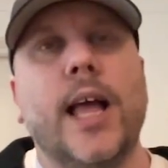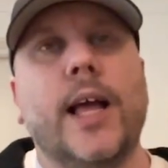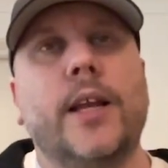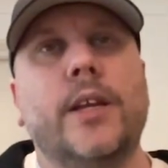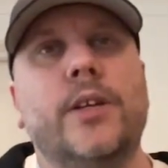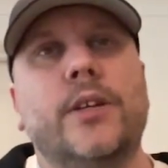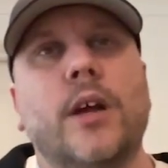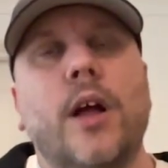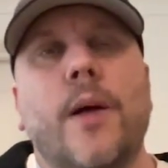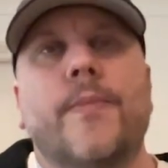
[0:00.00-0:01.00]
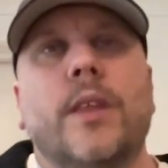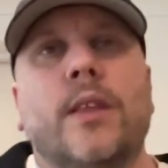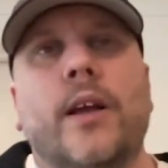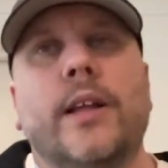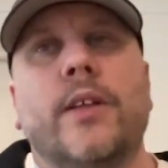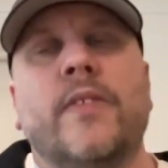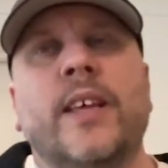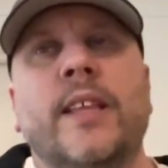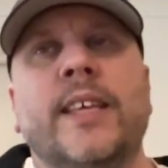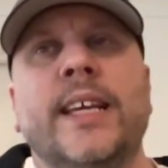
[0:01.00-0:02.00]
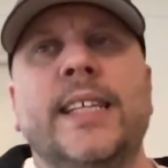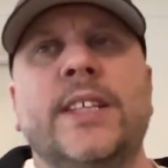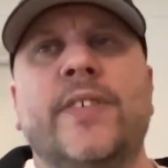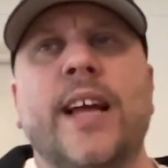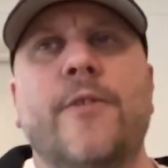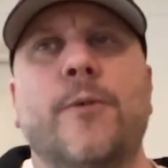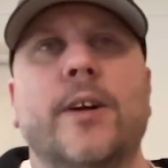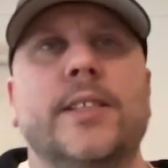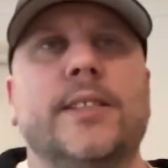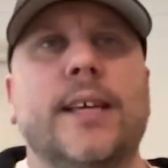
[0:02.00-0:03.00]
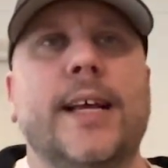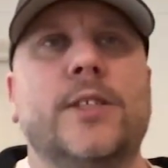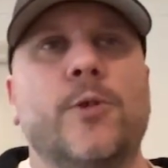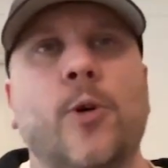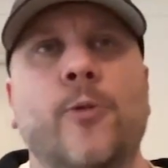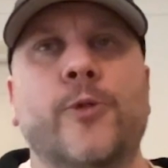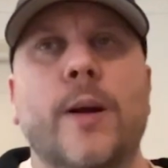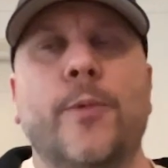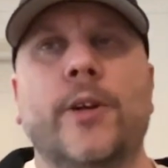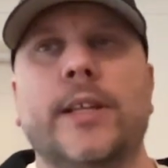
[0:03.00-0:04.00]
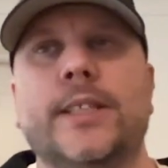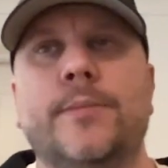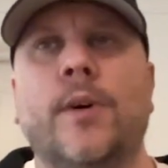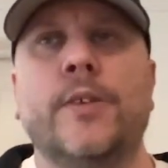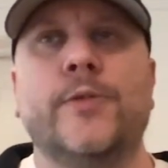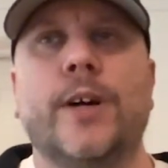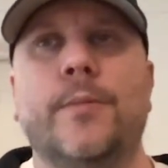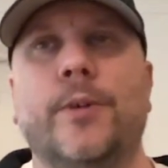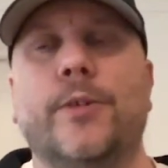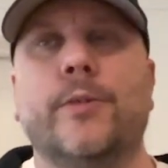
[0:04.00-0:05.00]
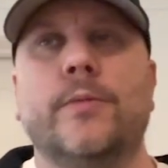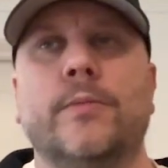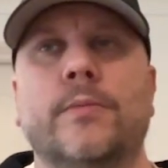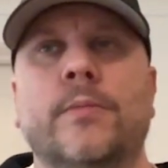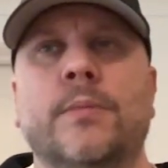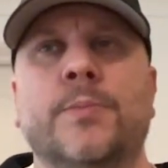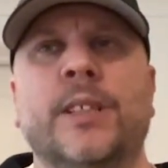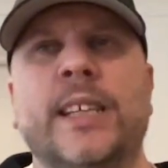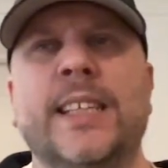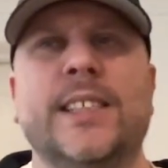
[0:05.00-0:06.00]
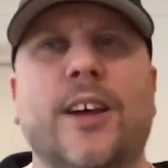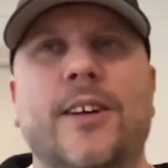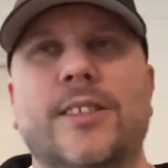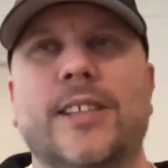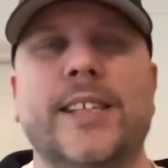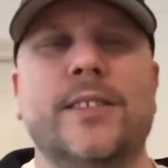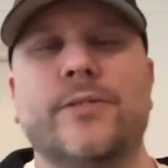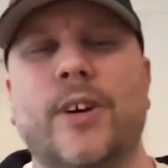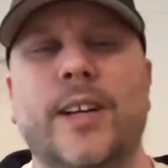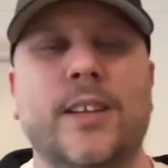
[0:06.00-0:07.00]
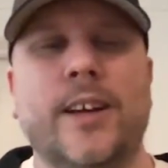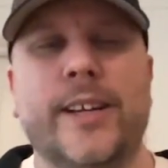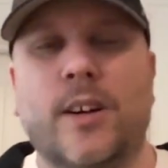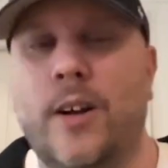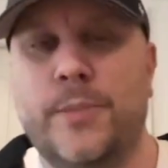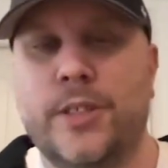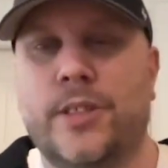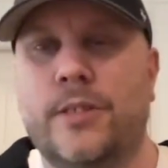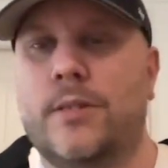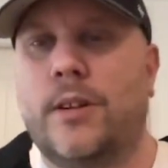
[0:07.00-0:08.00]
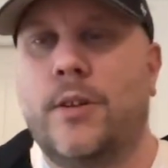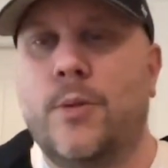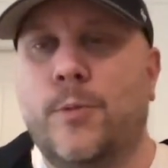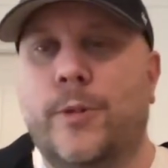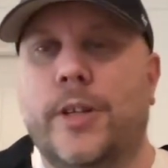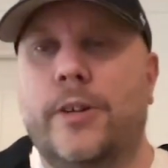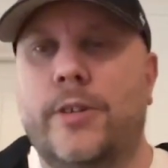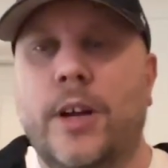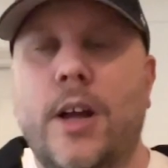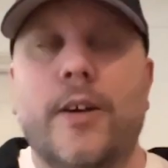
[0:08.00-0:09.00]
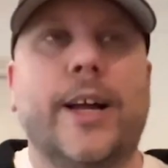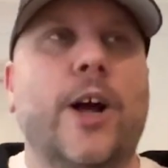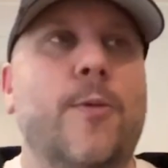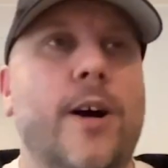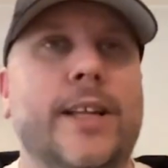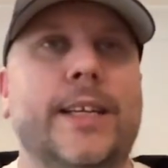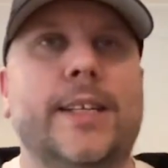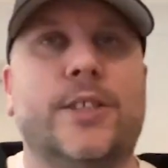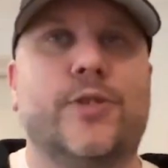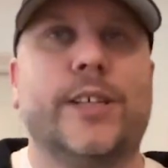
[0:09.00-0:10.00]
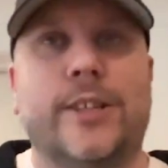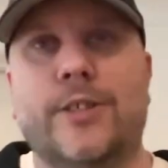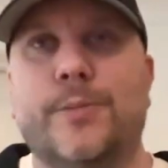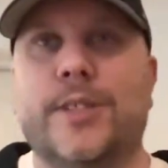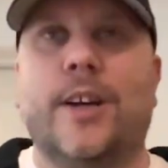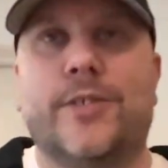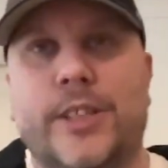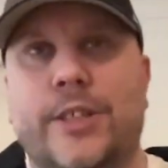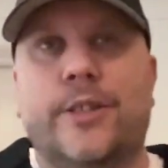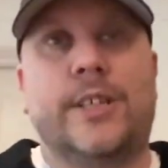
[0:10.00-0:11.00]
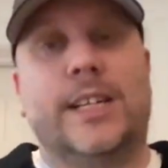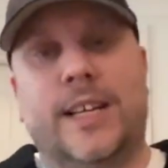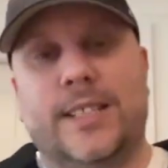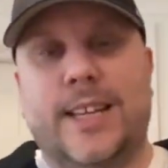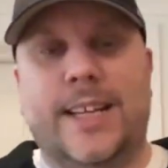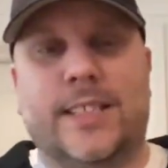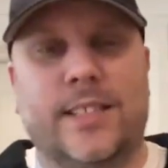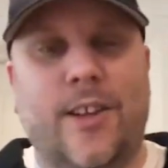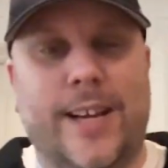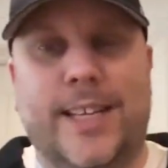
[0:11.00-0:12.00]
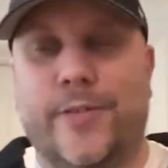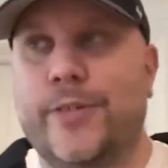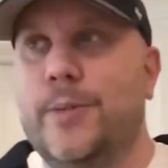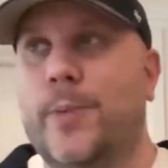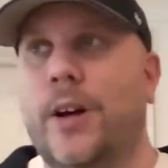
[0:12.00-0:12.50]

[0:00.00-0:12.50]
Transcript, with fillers: And like the, the easy thing everyone can say is, oh, your threat model isn't my threat model. Well, but it is largely, right? Like I'm just a normal dude. Okay, I work in the industry and do some stuff, so you could say it's slightly different.